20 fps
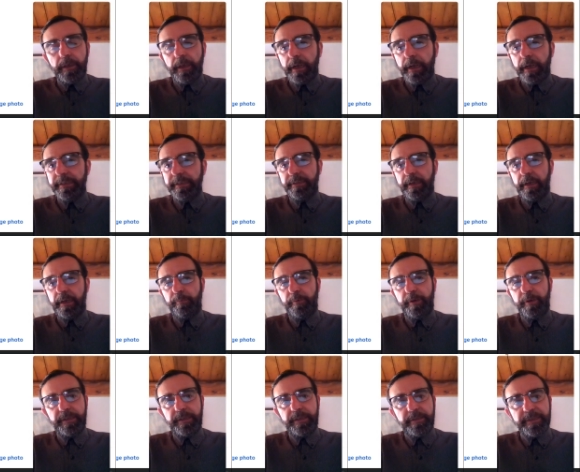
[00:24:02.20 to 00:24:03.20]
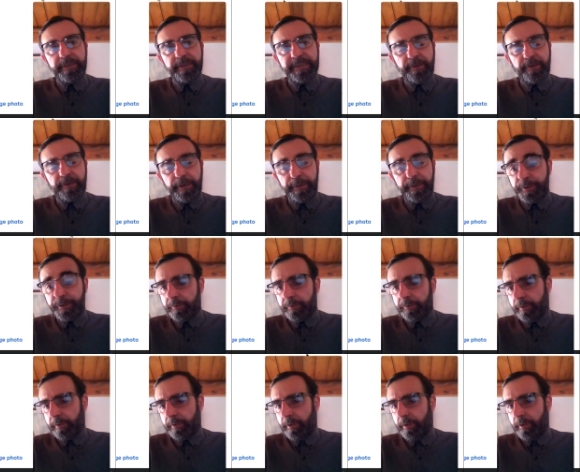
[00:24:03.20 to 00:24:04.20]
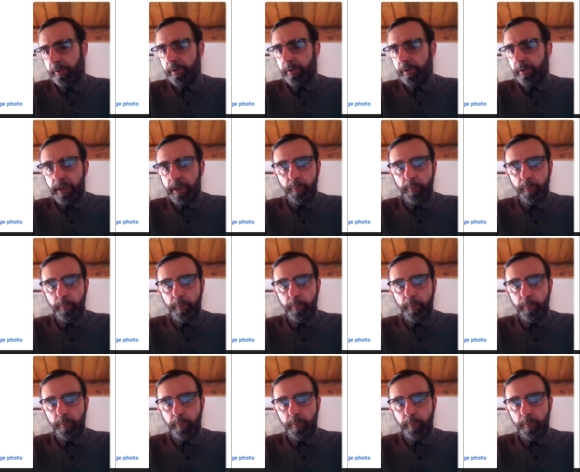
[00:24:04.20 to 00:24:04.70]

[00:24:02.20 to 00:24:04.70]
I read the description. I